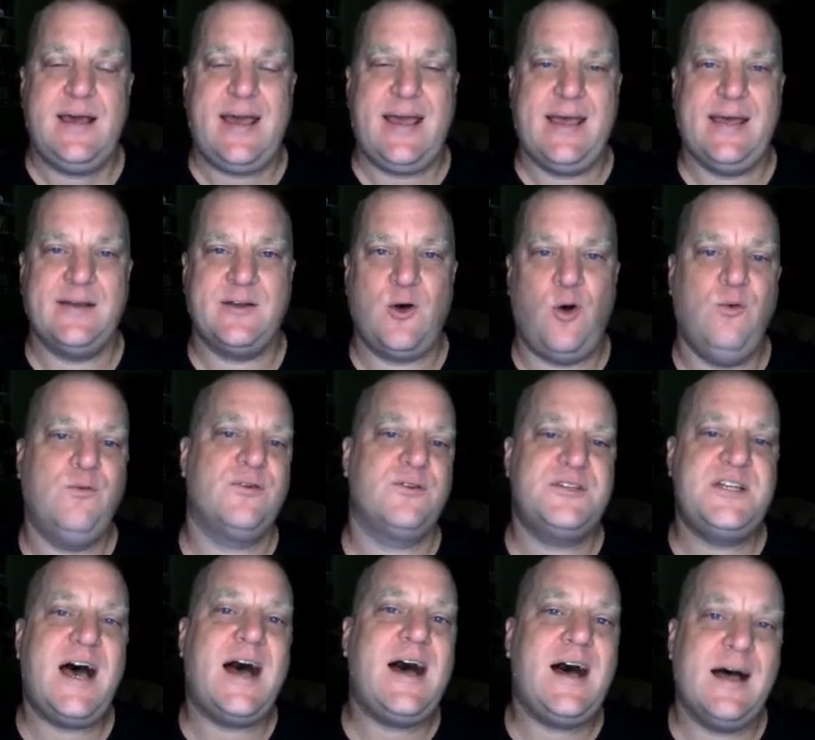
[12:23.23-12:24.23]
and over
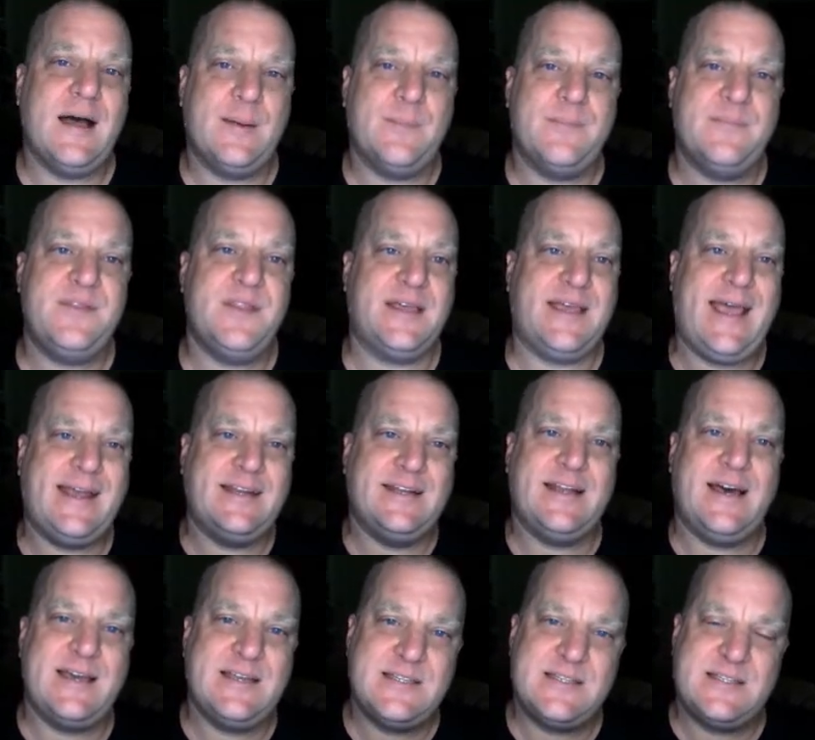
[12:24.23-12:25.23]
time the
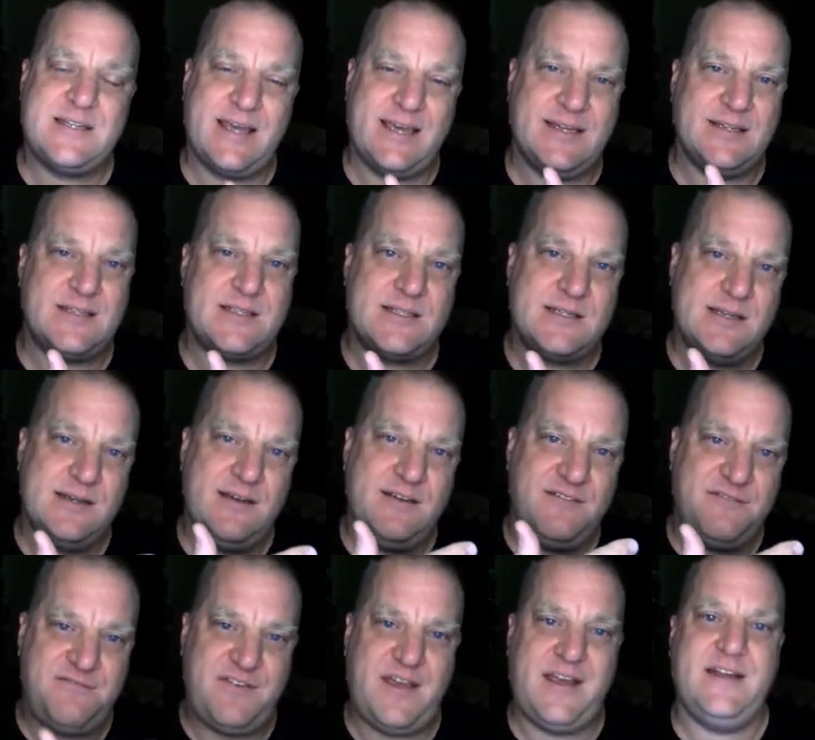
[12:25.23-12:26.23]
Canaanite states
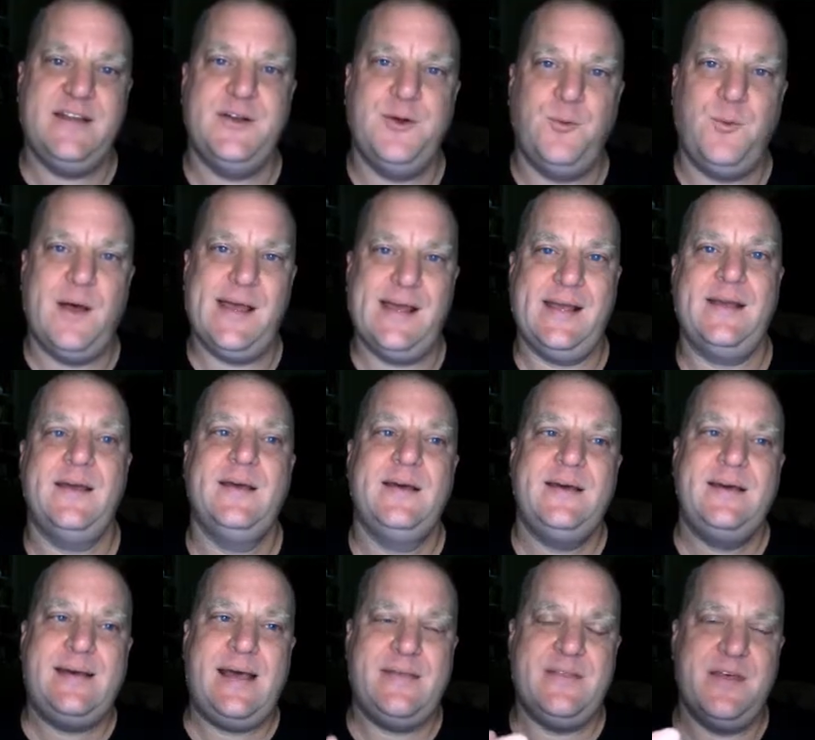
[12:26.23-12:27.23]
faded away,
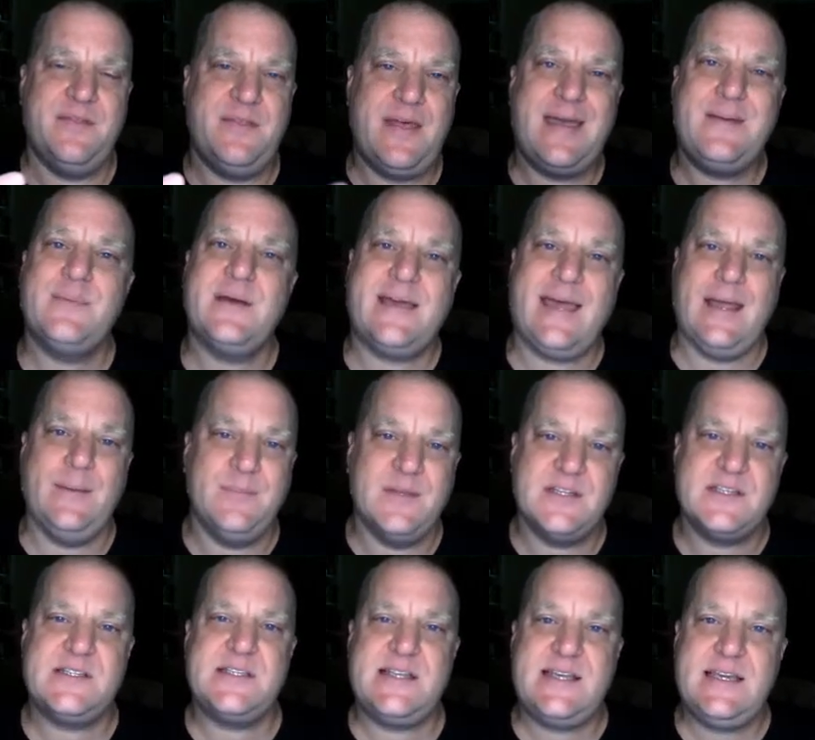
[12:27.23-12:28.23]
and then they became
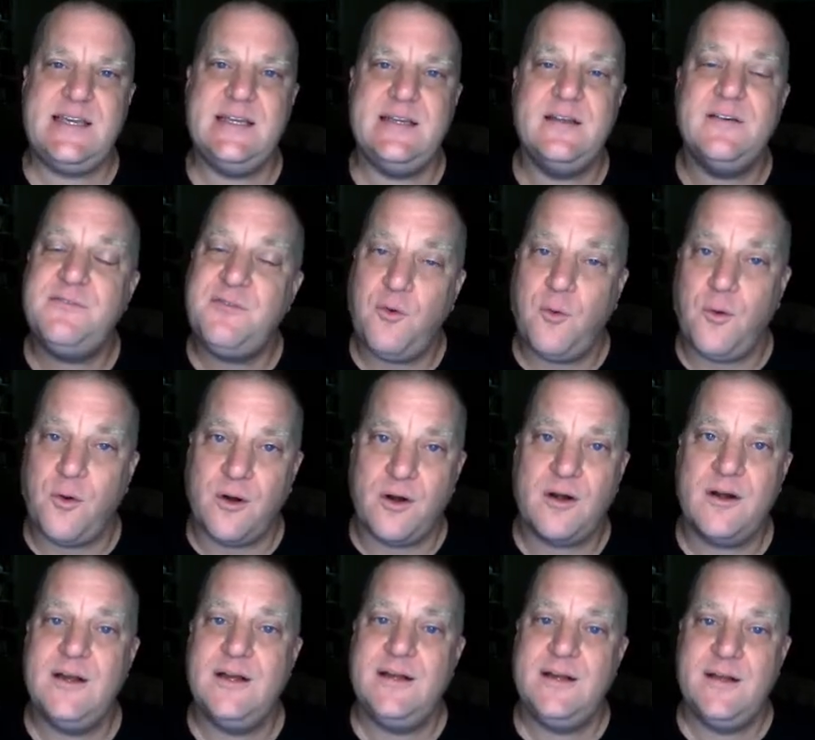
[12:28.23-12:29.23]
the seed
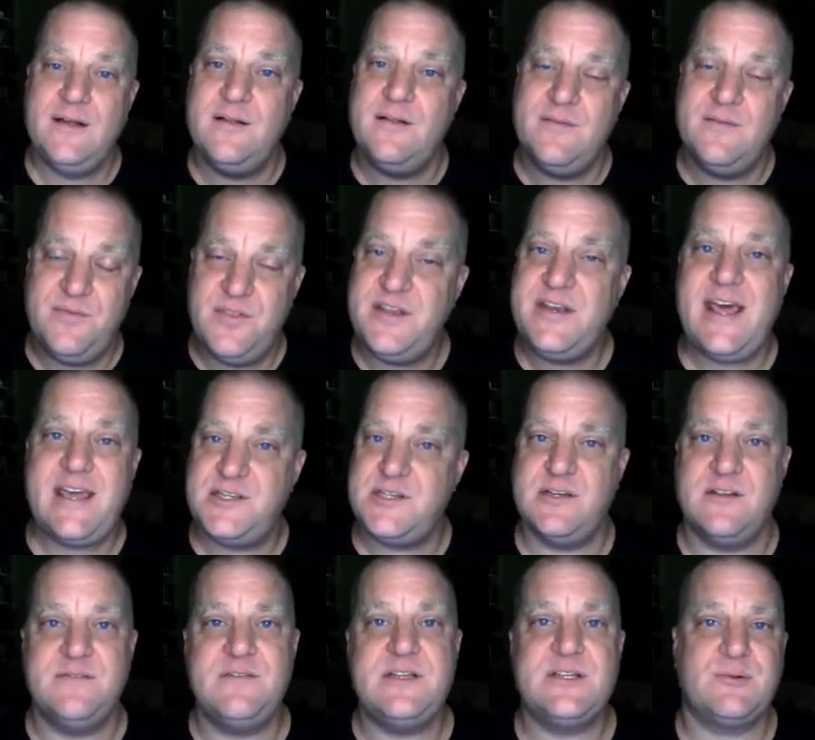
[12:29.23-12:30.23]
for the
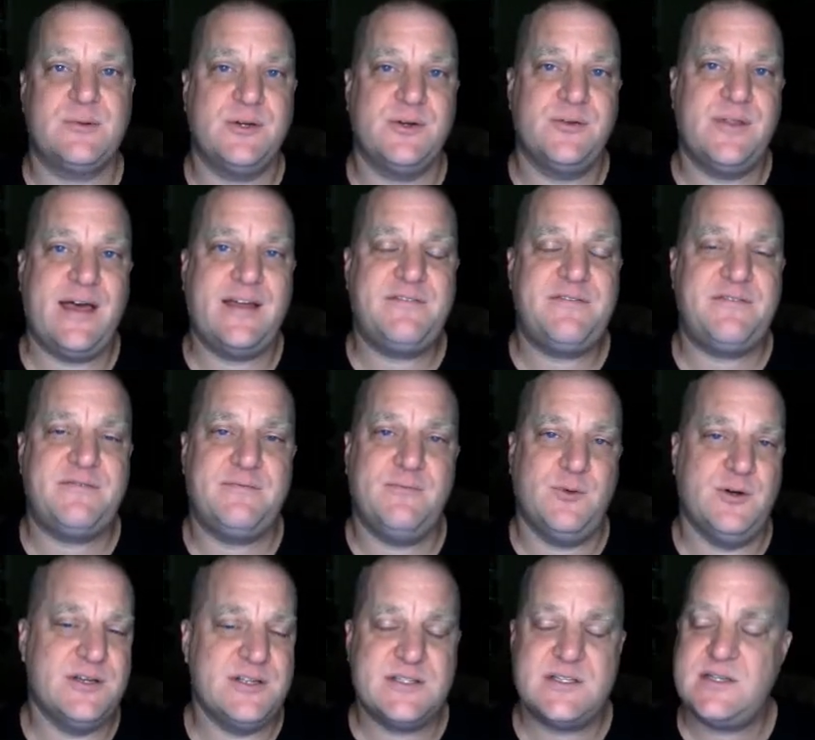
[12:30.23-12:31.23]
nation of Israel that
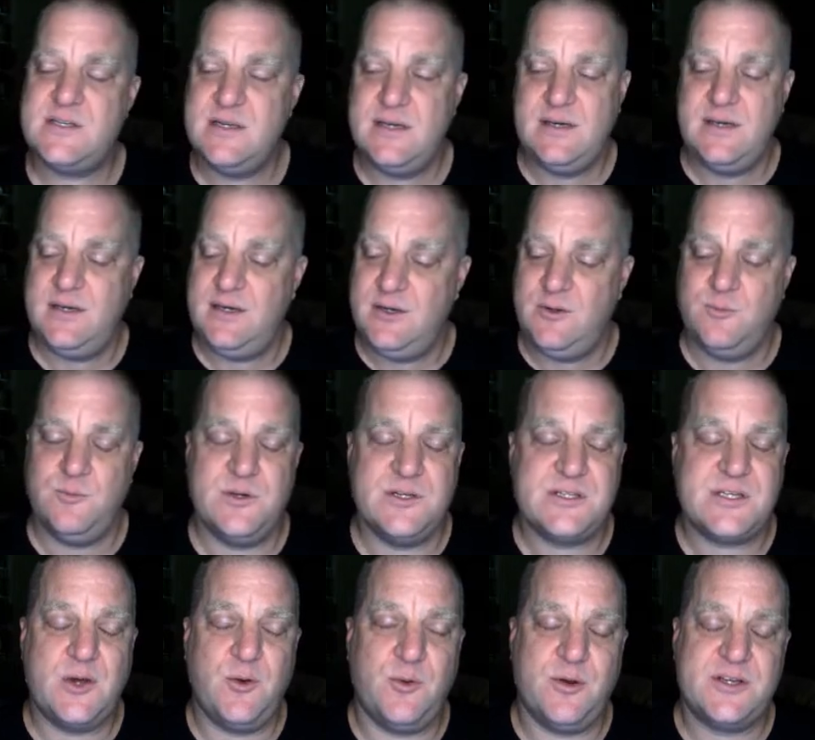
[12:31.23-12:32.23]
was
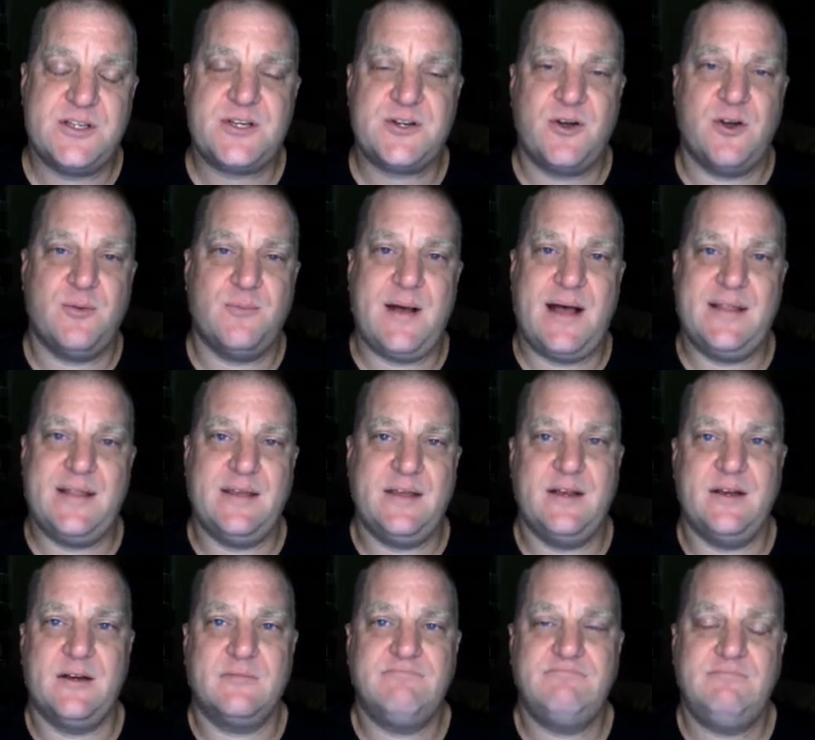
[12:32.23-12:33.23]
going strong by the
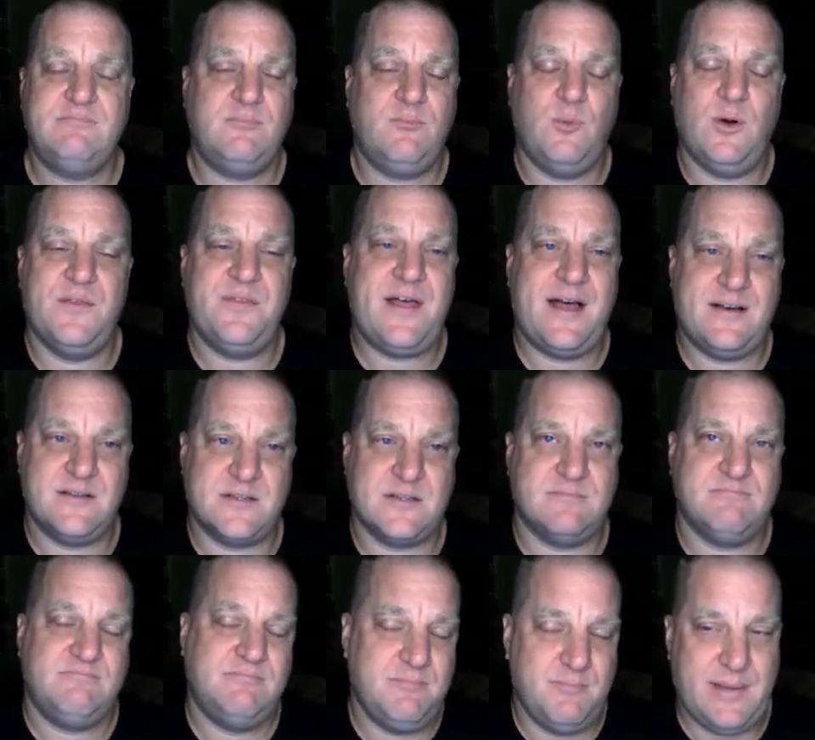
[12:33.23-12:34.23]
year
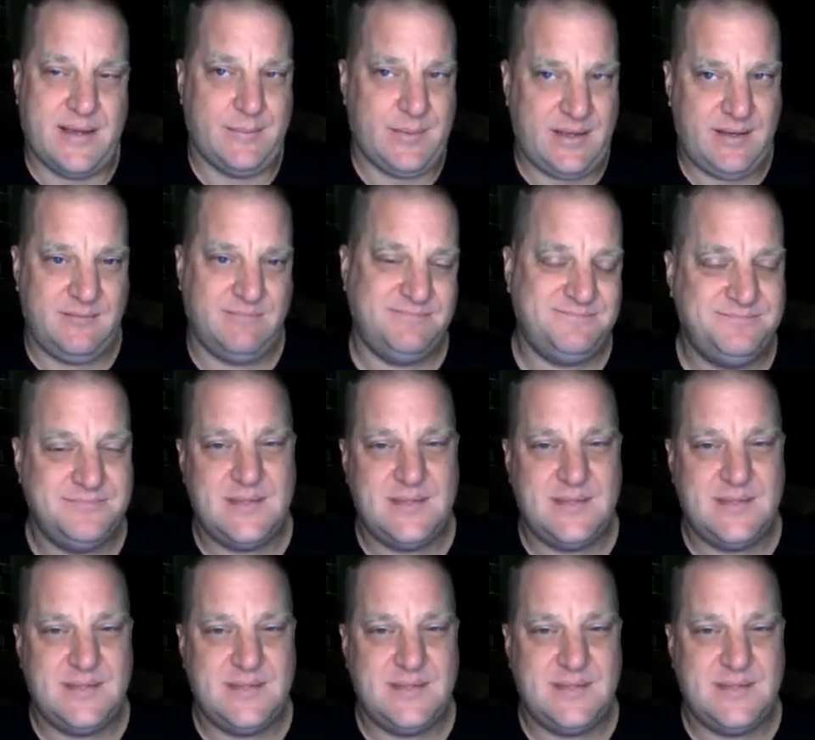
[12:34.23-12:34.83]
1000 maybe.